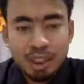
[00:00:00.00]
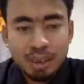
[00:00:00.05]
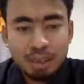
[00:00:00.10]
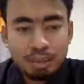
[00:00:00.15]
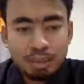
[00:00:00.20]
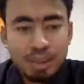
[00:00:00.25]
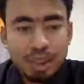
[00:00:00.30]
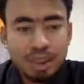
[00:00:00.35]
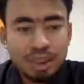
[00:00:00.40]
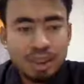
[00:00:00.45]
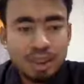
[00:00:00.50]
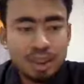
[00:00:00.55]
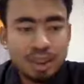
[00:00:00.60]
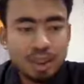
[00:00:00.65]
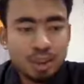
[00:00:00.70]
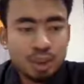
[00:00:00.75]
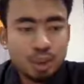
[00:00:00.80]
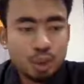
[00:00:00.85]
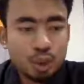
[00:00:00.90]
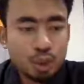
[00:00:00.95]
But
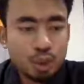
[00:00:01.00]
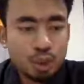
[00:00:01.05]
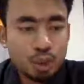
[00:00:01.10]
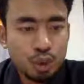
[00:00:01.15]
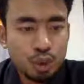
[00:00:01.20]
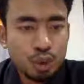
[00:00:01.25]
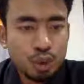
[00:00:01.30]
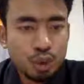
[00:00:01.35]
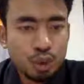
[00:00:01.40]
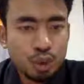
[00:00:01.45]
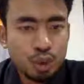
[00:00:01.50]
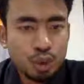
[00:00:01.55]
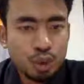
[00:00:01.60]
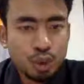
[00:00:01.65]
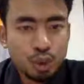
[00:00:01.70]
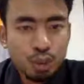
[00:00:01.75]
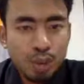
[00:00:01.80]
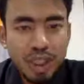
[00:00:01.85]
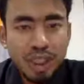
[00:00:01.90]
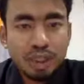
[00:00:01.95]

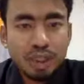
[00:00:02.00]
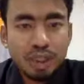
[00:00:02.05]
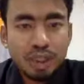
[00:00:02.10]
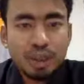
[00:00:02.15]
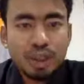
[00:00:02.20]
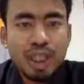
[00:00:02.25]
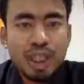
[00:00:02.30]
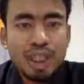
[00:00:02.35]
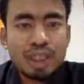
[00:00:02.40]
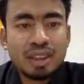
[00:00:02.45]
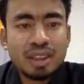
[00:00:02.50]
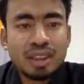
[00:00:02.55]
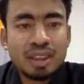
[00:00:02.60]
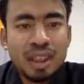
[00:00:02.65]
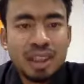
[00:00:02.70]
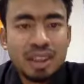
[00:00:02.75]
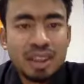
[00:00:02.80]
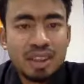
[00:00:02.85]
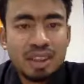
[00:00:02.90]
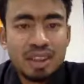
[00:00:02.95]
to make sure that
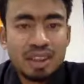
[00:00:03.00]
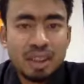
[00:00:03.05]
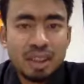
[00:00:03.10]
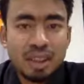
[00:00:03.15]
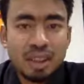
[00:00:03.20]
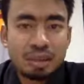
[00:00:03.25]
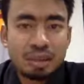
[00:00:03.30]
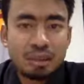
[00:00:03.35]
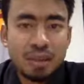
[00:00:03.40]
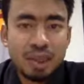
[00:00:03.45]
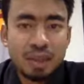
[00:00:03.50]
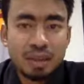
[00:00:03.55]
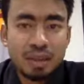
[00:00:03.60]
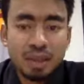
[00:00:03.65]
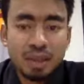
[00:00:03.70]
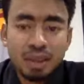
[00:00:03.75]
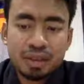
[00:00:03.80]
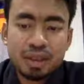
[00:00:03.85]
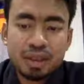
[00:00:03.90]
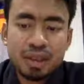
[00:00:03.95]
these
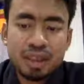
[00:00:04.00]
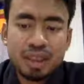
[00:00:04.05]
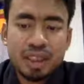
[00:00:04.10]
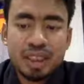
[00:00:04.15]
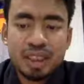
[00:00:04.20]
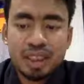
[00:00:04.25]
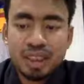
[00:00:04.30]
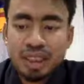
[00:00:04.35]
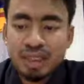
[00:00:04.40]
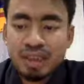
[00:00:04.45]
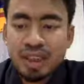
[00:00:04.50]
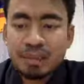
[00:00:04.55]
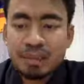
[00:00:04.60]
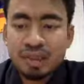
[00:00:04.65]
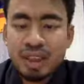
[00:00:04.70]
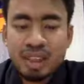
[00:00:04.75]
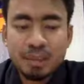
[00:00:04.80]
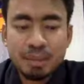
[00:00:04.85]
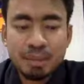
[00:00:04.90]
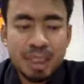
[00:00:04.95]
microcontrollers can survive
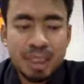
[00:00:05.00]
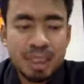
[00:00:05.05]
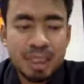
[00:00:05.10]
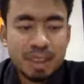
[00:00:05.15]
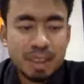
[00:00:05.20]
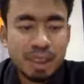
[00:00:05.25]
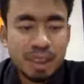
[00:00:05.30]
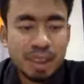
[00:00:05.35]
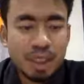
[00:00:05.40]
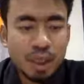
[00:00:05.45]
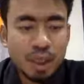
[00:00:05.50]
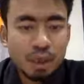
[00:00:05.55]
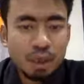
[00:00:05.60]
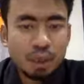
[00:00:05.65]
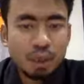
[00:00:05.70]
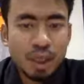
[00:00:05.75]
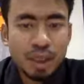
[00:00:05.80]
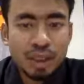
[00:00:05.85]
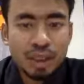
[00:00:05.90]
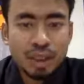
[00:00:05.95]
in space,
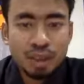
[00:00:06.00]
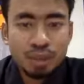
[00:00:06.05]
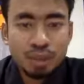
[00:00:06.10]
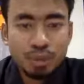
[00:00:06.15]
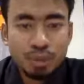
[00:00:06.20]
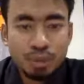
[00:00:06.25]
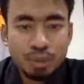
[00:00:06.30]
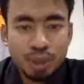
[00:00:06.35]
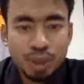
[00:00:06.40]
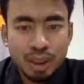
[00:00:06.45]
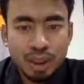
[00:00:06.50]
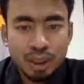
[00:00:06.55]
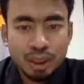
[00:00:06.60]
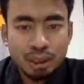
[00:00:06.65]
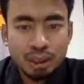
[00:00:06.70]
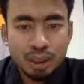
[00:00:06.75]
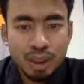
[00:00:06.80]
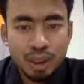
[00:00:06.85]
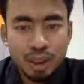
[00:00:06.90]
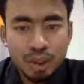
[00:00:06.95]
what
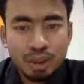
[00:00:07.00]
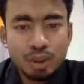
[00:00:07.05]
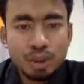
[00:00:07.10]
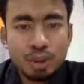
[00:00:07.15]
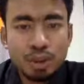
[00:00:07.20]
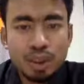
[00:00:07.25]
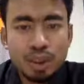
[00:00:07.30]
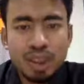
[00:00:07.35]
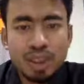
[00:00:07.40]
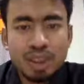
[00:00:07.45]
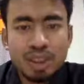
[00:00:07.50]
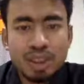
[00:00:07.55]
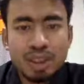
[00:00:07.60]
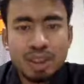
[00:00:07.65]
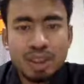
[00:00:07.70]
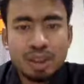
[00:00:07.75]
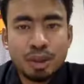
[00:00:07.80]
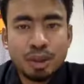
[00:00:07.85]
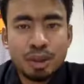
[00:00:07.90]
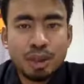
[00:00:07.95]
we do is
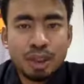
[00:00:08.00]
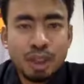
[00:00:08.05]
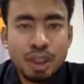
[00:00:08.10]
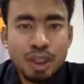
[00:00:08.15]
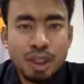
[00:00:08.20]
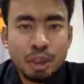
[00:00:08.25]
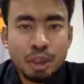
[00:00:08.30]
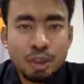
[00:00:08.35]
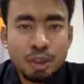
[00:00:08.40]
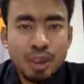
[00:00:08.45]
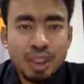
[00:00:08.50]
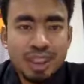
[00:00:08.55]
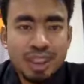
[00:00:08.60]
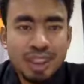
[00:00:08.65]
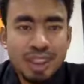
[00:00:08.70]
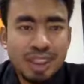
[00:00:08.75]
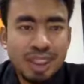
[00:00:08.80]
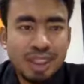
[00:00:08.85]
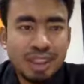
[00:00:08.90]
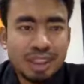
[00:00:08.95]
we
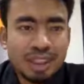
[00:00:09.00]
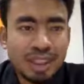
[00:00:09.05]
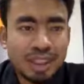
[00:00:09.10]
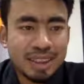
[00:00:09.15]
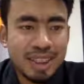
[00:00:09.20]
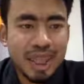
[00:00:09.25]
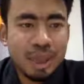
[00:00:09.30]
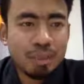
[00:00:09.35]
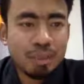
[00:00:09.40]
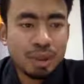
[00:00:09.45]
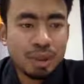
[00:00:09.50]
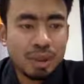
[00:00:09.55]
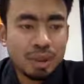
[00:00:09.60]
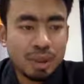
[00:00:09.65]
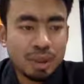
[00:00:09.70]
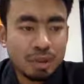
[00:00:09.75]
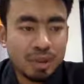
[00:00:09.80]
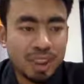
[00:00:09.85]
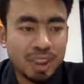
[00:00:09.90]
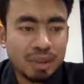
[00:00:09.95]
select a
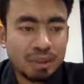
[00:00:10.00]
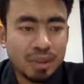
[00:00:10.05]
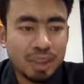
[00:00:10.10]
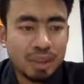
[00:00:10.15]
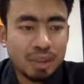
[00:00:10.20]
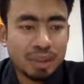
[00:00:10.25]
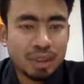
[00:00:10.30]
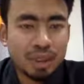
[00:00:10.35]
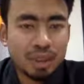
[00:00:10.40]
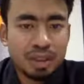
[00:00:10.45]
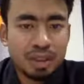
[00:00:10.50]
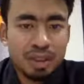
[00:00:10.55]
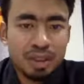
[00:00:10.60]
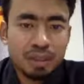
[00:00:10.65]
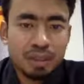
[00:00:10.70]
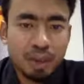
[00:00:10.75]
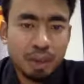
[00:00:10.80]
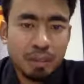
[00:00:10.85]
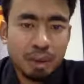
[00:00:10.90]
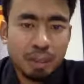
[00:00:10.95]
sample of these microcontrollers
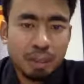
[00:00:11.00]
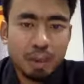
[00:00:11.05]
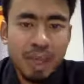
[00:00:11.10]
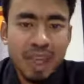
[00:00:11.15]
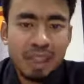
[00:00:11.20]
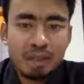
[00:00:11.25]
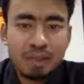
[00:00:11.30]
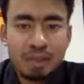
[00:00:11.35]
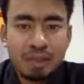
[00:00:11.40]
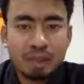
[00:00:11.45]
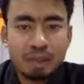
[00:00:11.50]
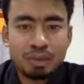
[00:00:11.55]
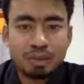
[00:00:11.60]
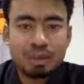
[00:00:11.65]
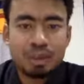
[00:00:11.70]
from a batch of